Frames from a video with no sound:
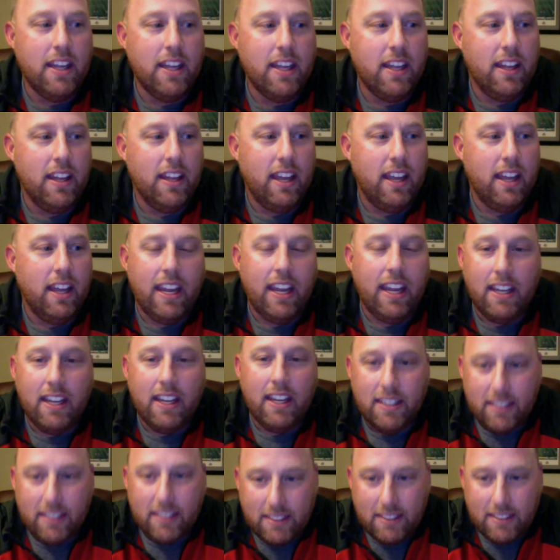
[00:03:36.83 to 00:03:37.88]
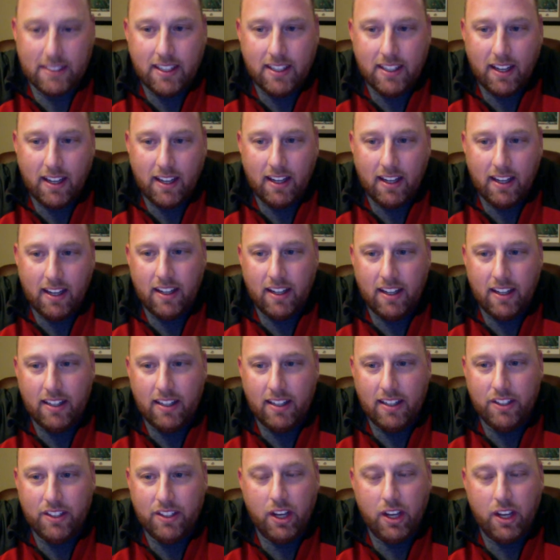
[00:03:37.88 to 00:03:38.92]
and
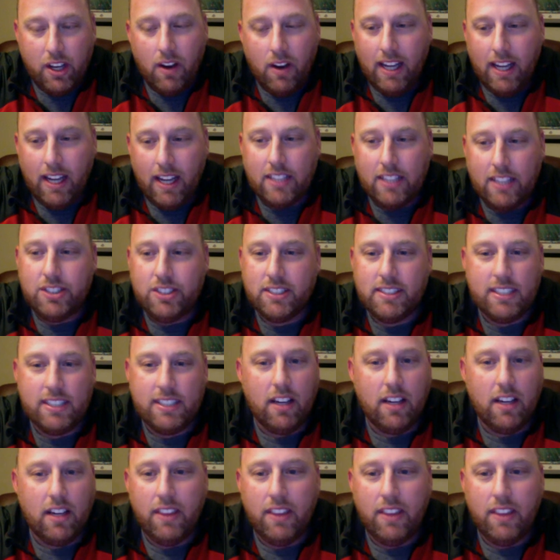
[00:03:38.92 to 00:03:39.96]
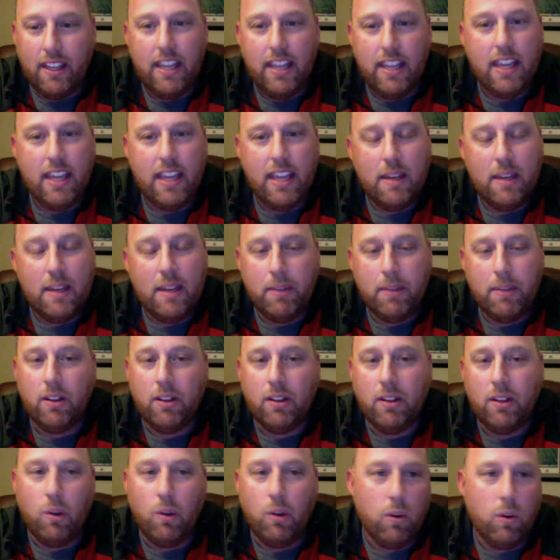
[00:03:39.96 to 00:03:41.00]
I could just tell that him and
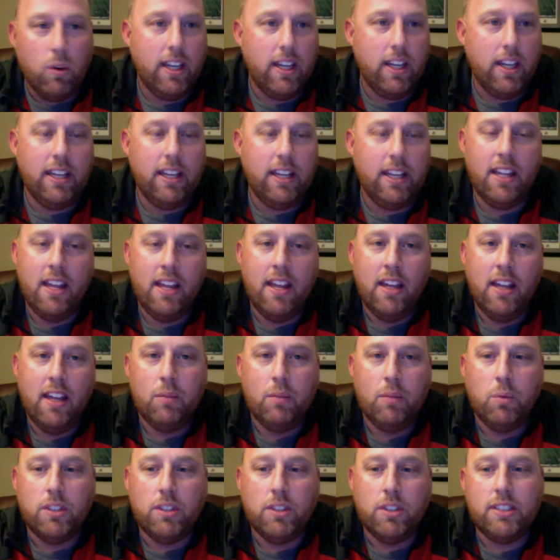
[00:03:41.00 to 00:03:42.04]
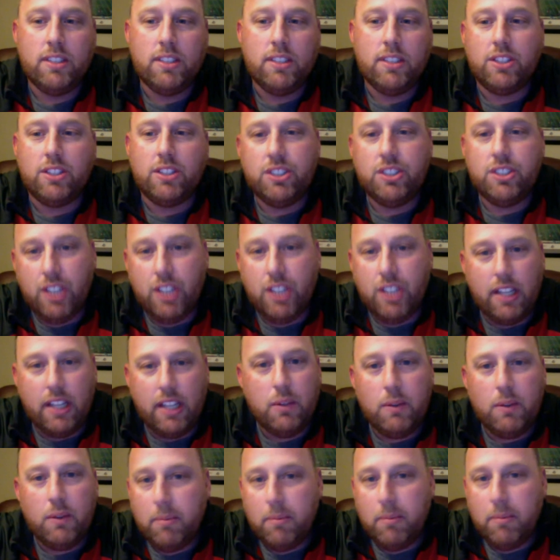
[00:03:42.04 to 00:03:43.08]
Lori were such
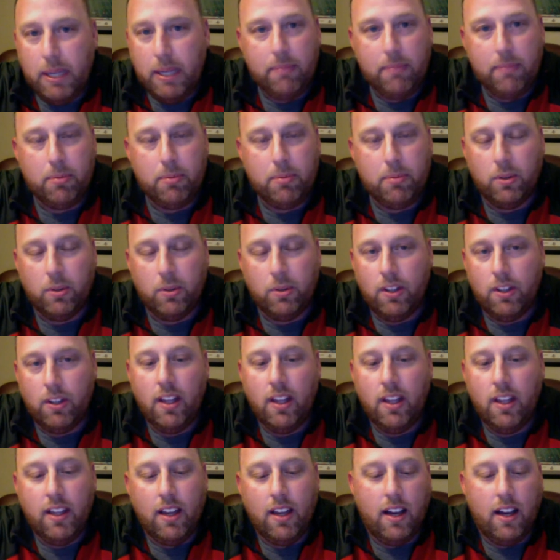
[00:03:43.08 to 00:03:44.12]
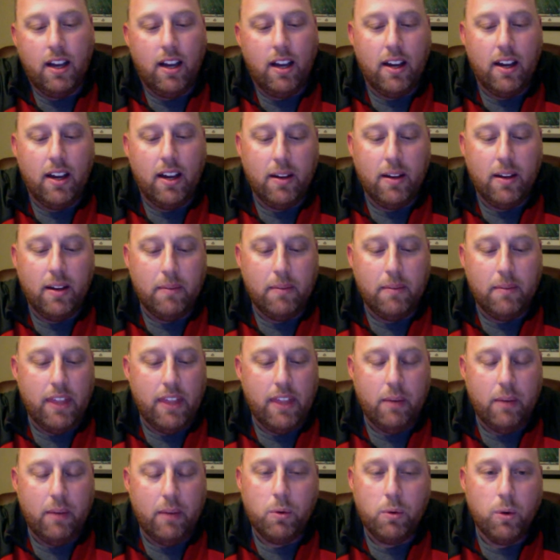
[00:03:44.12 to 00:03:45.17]
genuine people
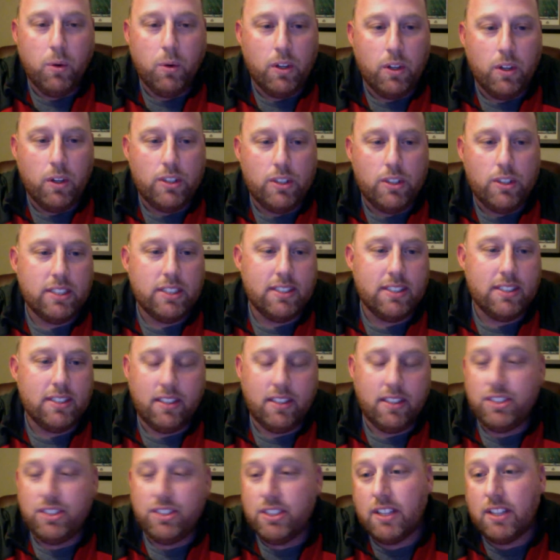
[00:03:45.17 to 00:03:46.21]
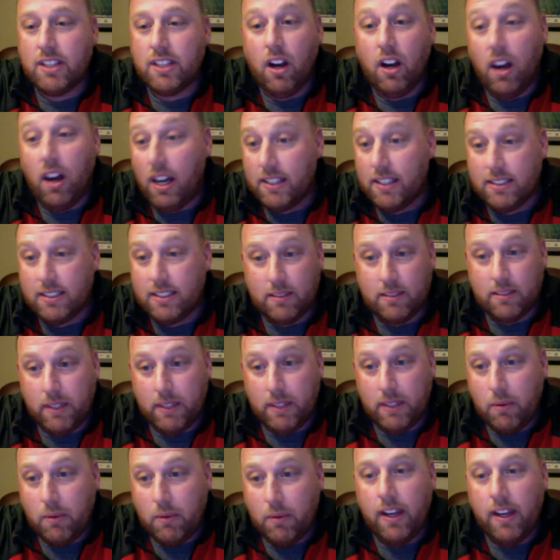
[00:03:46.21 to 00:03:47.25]
that were just awesome,
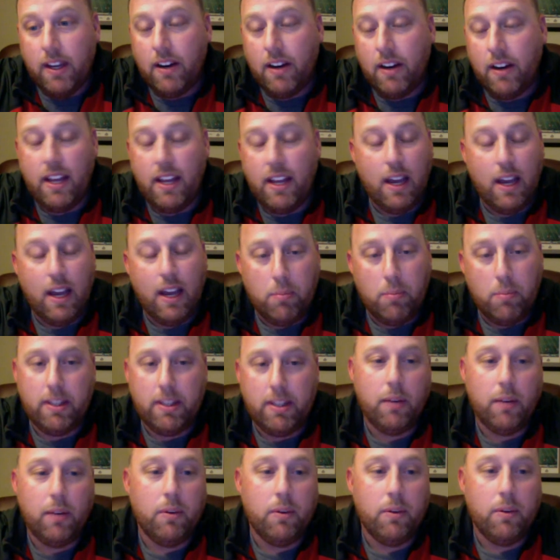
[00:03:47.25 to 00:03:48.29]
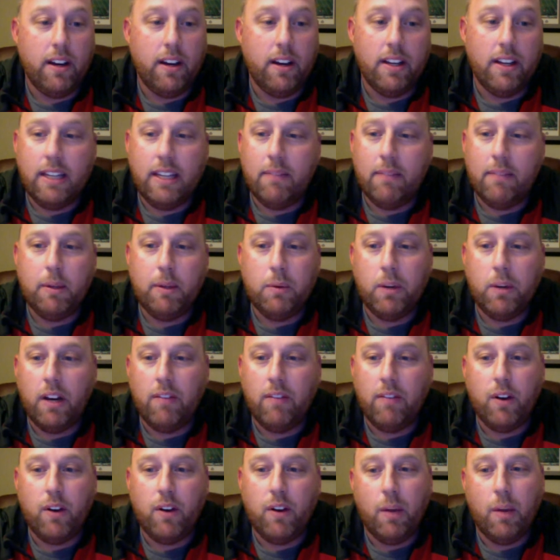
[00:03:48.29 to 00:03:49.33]
and they were there to help, and they were there to give me
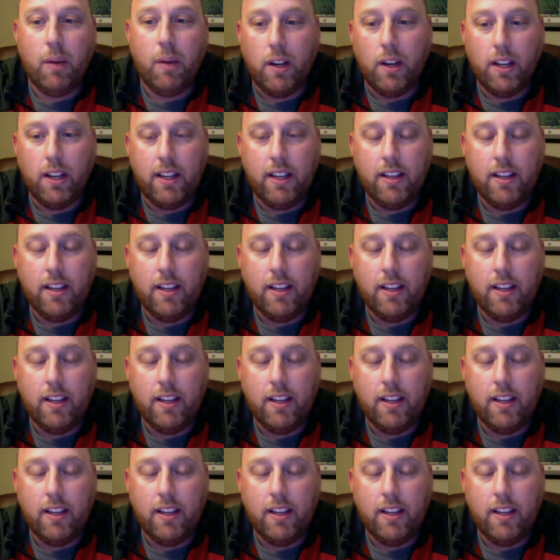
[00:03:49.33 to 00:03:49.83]
whatever I wanted.